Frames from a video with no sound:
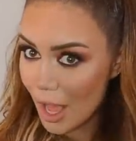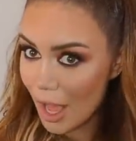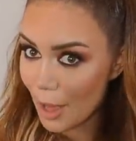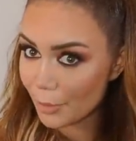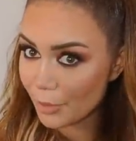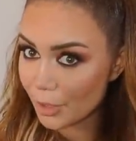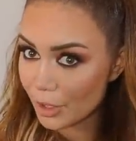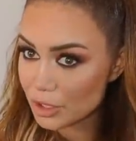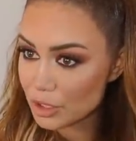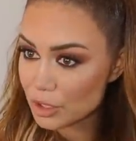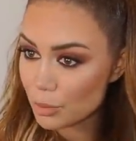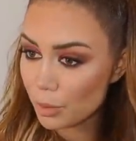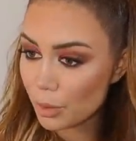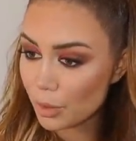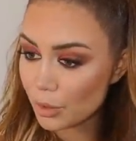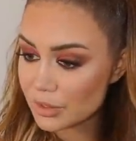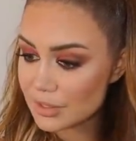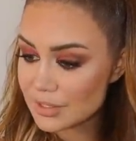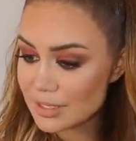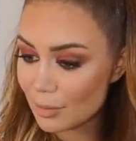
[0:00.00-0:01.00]
I'm going to
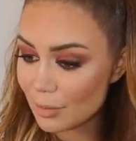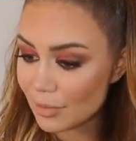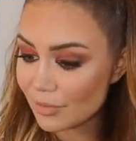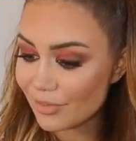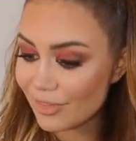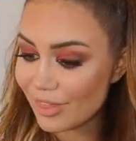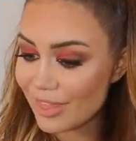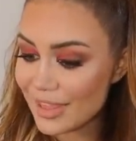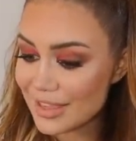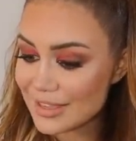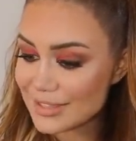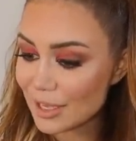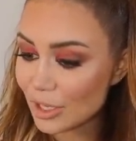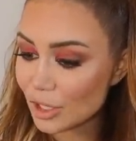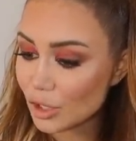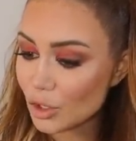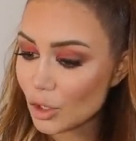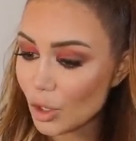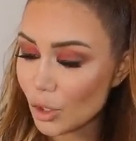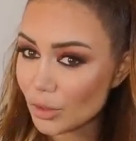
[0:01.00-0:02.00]
put some of this
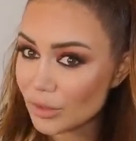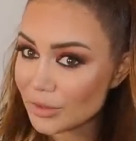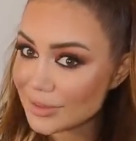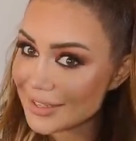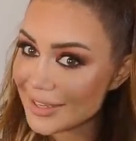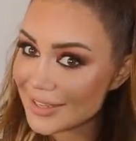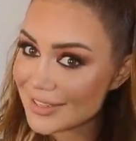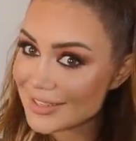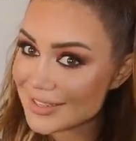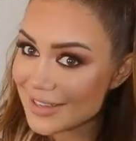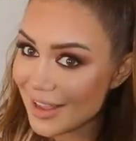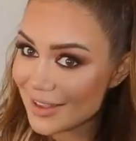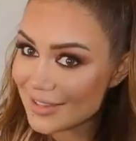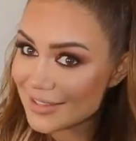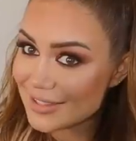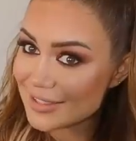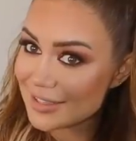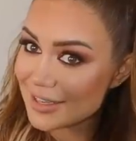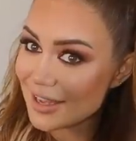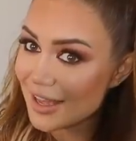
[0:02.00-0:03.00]
gold
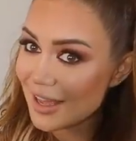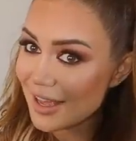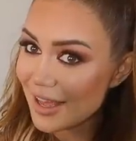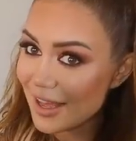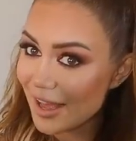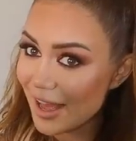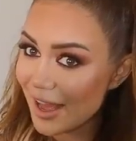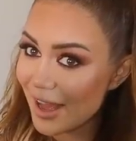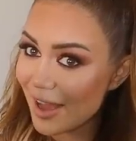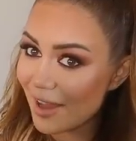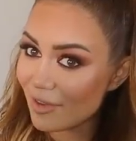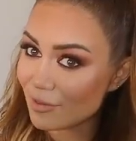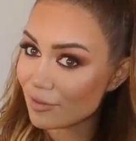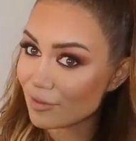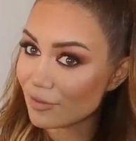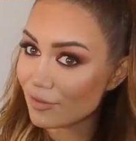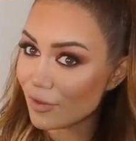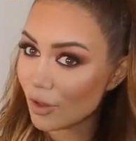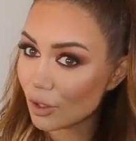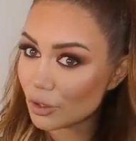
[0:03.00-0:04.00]
dust
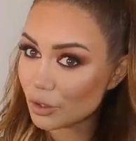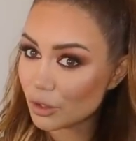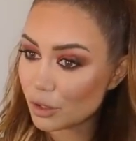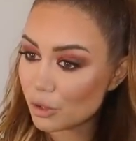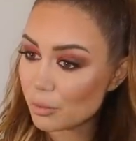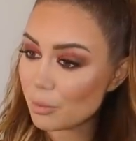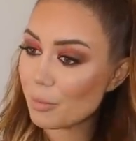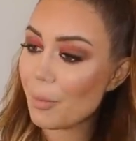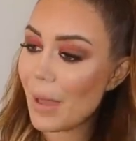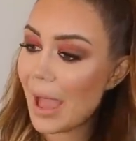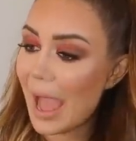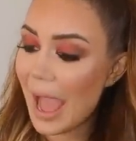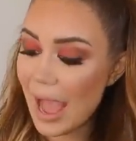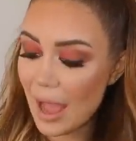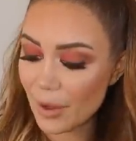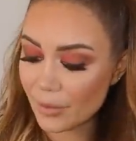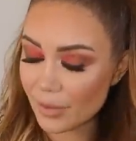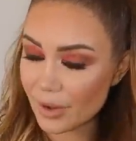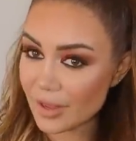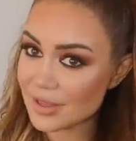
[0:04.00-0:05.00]
volume
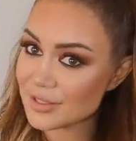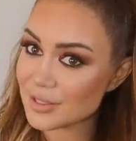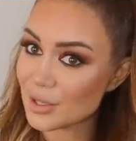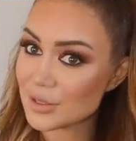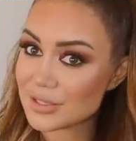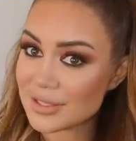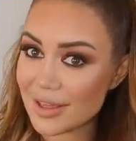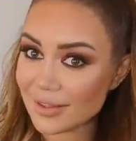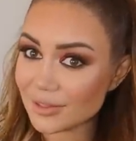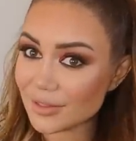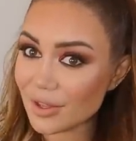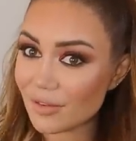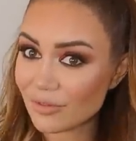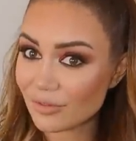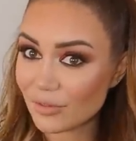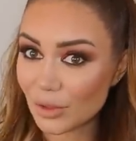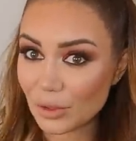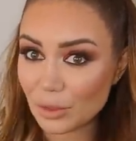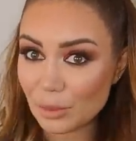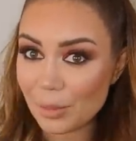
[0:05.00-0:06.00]
powder. So it's like that
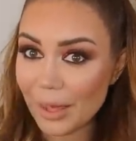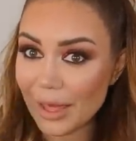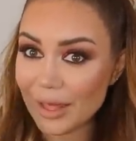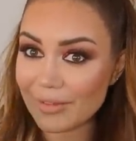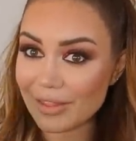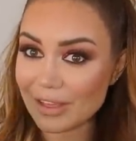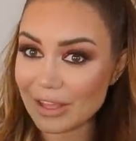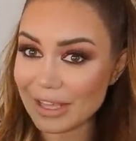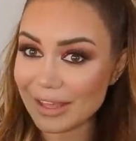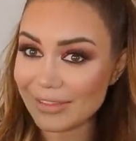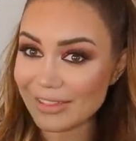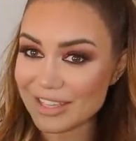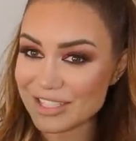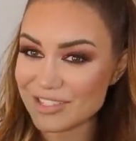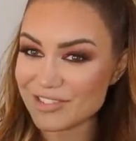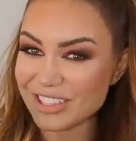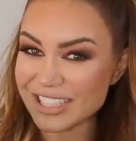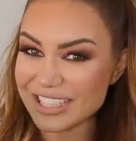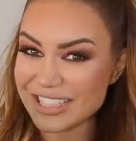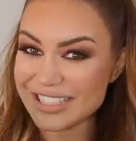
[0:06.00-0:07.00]
volume powder that you get that's
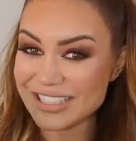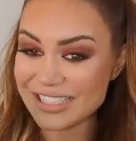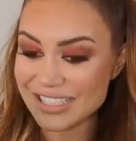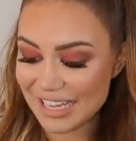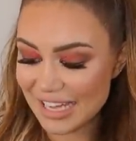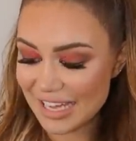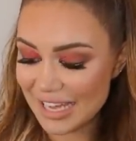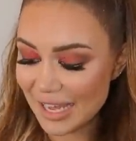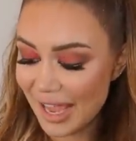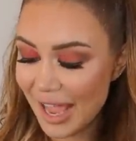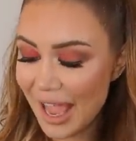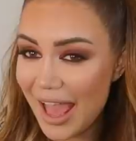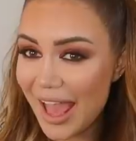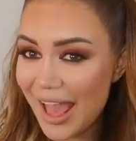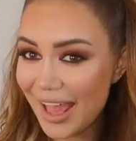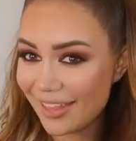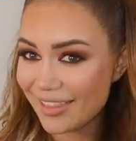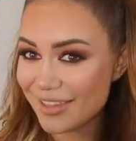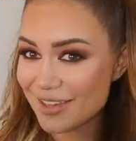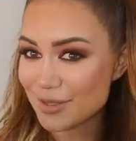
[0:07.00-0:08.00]
really sticky.
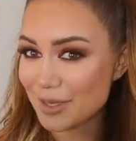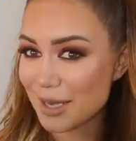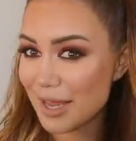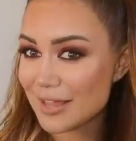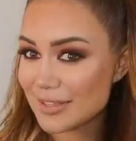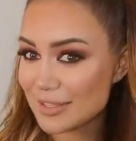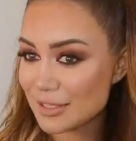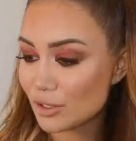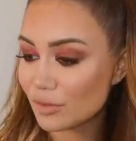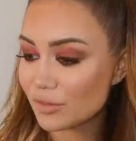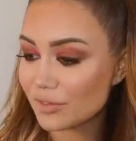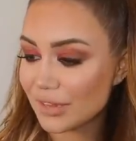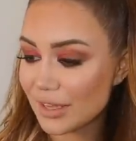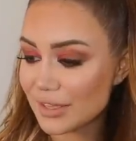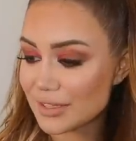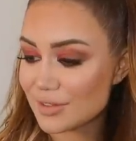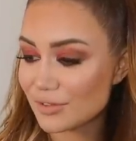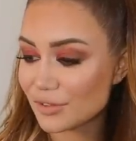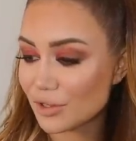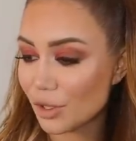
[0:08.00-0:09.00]
This one has little
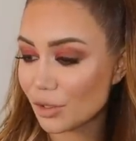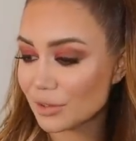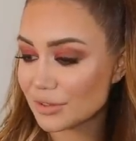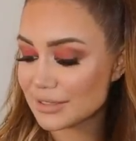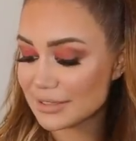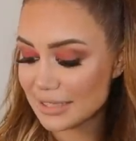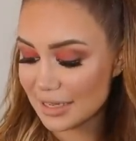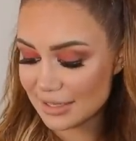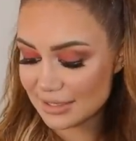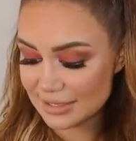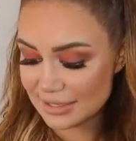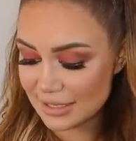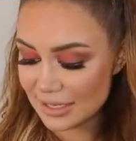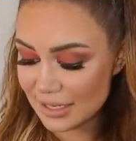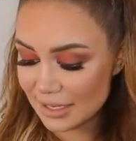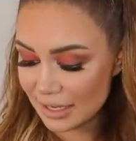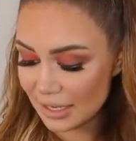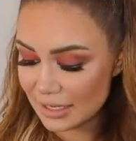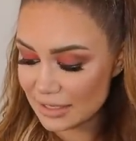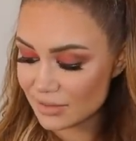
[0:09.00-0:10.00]
flecks of gold dust in
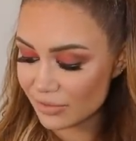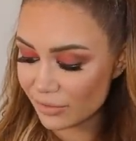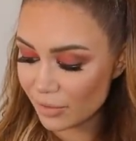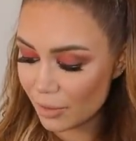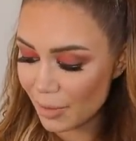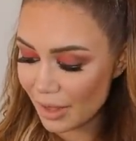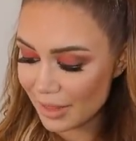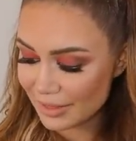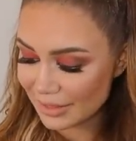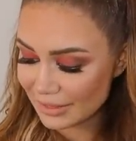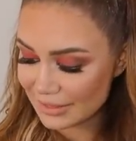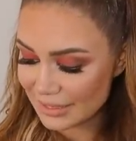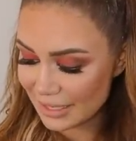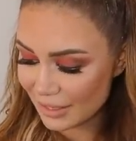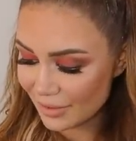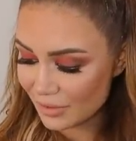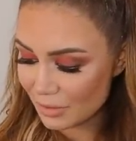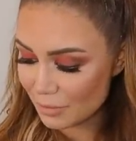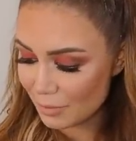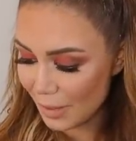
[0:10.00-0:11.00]
it. It's from, I think,
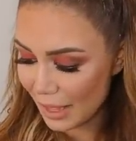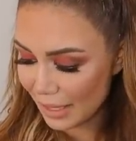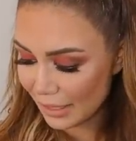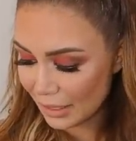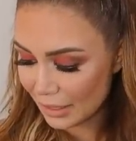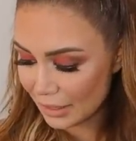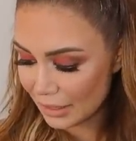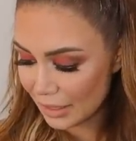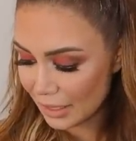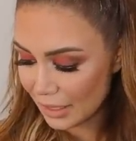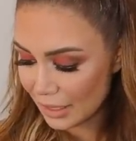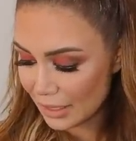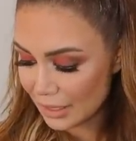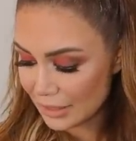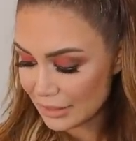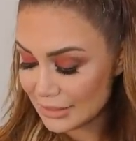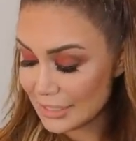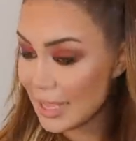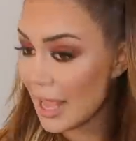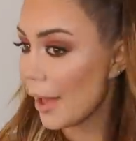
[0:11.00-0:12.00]
David Mallet.
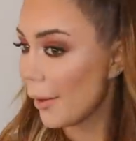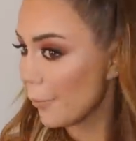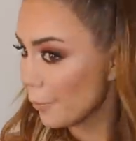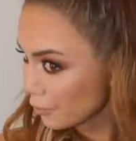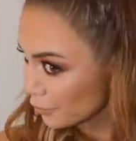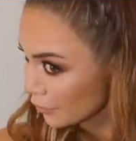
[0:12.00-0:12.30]
Yeah.